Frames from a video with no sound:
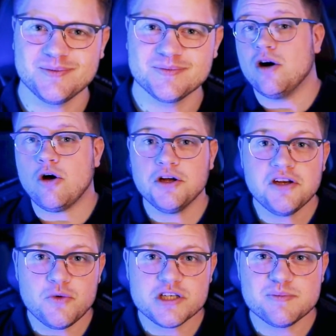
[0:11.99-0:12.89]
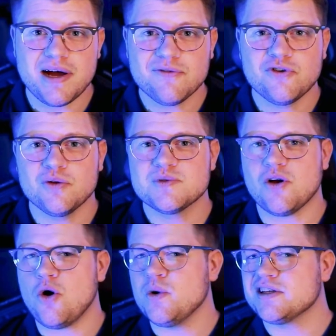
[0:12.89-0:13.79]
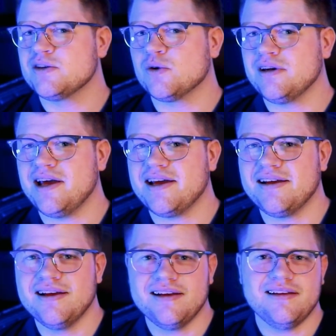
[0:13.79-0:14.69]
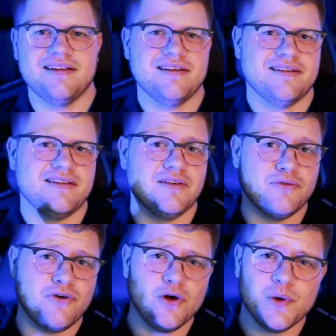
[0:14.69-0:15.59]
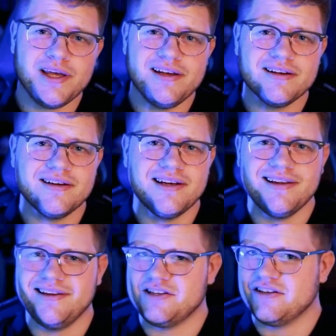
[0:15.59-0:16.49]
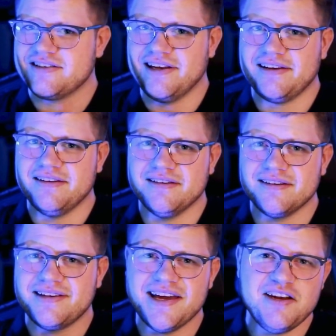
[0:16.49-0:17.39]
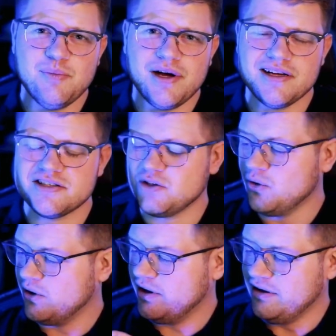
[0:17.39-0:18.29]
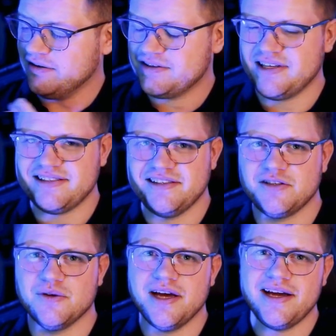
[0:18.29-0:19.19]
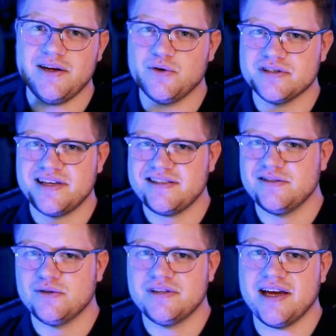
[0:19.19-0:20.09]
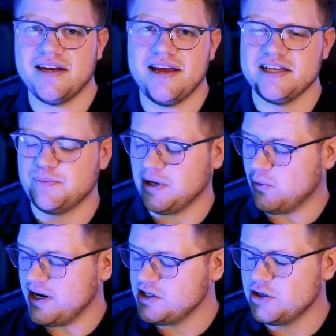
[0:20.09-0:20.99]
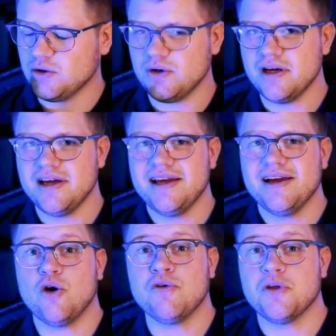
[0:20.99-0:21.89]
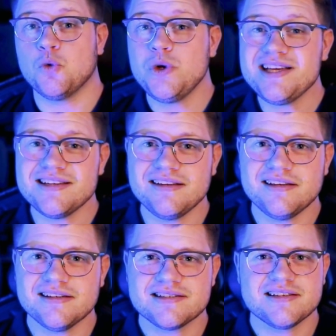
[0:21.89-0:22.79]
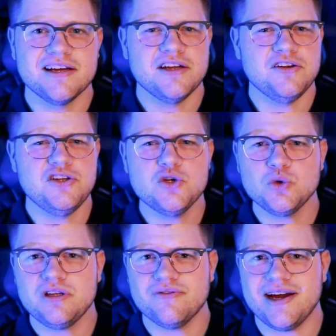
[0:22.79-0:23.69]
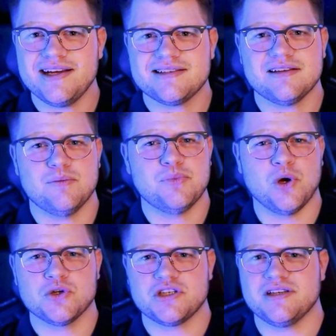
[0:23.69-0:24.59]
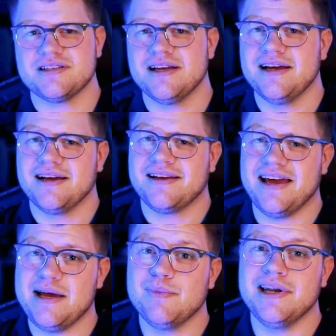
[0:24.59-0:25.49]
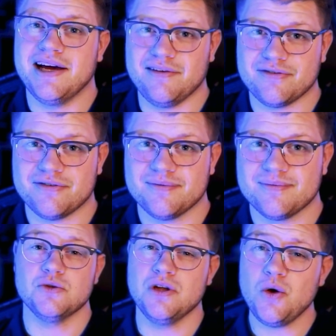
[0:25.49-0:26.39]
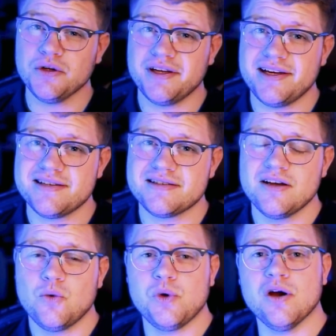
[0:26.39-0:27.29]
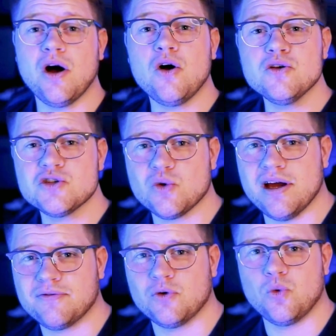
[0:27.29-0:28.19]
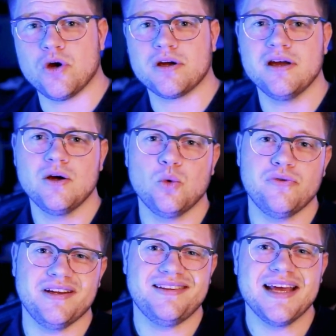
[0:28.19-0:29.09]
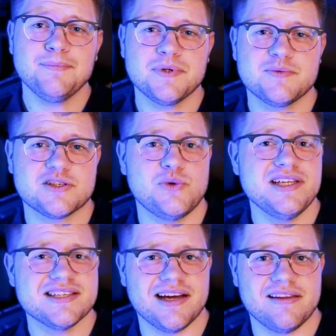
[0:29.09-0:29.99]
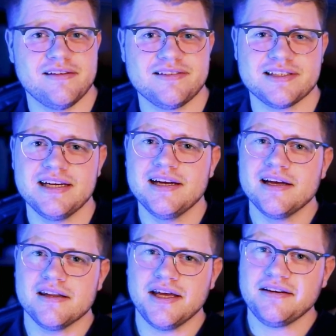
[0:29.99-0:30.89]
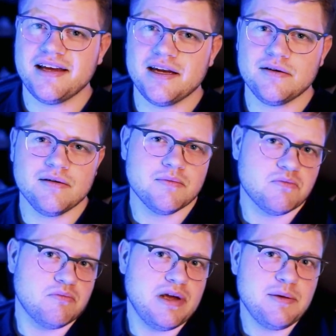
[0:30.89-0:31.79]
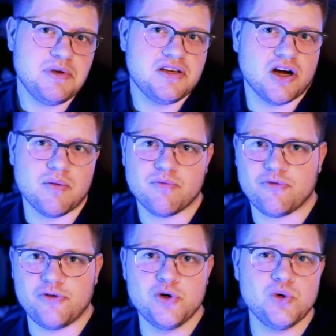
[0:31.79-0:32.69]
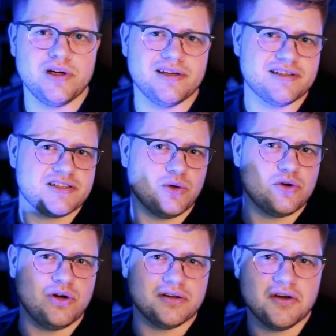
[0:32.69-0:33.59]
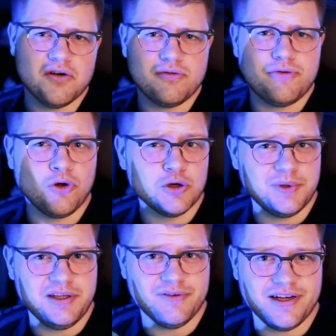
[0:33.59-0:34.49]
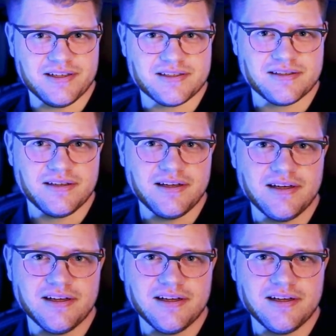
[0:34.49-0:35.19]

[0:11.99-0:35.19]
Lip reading: While ordinary smartphones always look like the following here, just like a candy bar, so in a 16:9 or 16:10 aspect ratio, over the recent years, new device approaches came alive. So nowadays, we also have to work with adapted screen sizes that can maybe come through a so-called foldable device.